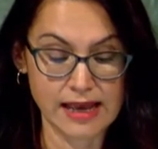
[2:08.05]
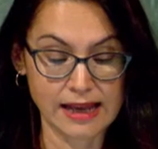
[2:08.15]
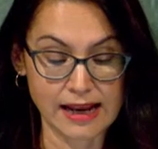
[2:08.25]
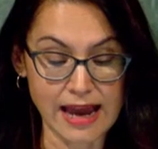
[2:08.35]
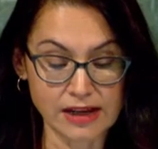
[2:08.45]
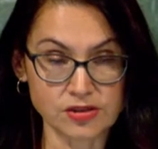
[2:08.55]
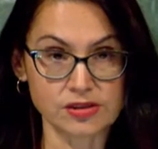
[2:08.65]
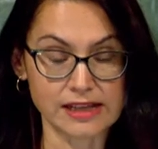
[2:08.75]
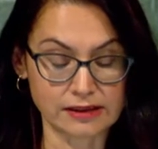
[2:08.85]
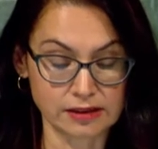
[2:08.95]
and
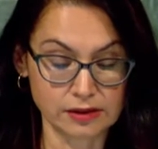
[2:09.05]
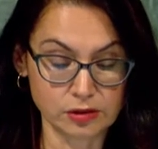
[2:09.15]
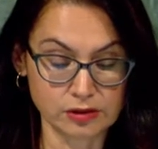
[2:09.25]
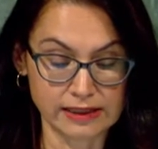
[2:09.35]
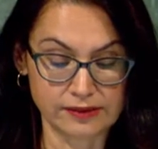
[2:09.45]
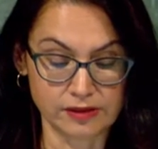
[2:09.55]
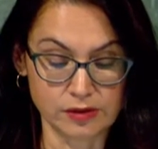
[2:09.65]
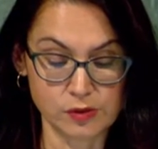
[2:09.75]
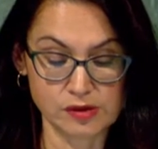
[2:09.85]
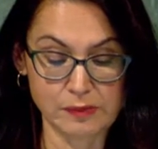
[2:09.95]
actors at the local
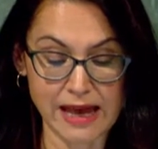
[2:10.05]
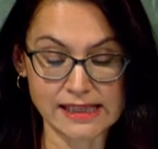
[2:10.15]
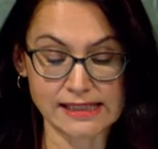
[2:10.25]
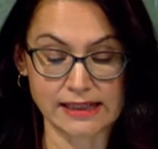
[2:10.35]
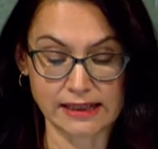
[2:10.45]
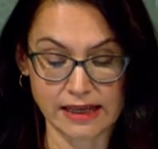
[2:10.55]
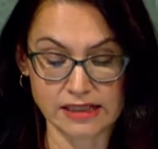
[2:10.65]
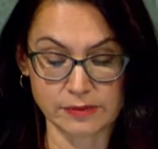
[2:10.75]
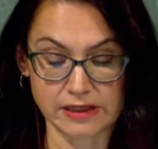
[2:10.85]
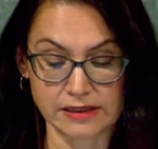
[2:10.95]
level whose past
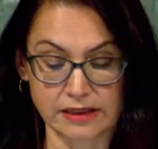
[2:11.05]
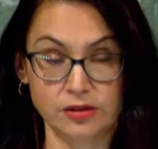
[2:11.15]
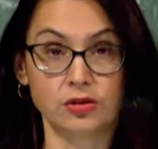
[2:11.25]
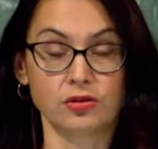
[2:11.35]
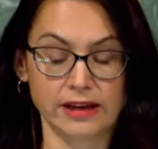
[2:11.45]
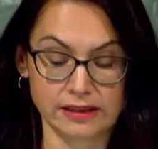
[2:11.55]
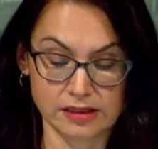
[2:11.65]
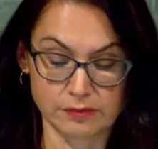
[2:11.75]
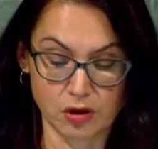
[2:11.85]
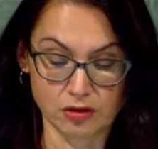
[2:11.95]
engagement in
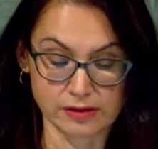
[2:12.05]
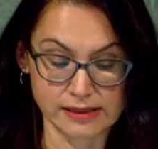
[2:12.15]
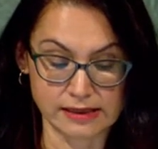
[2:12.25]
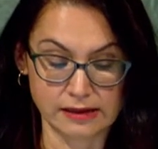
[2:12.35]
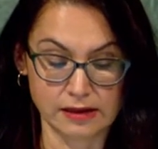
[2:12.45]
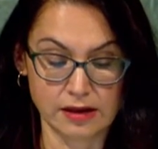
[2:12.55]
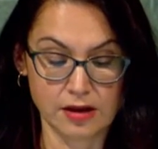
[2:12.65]
Ukrainian democracy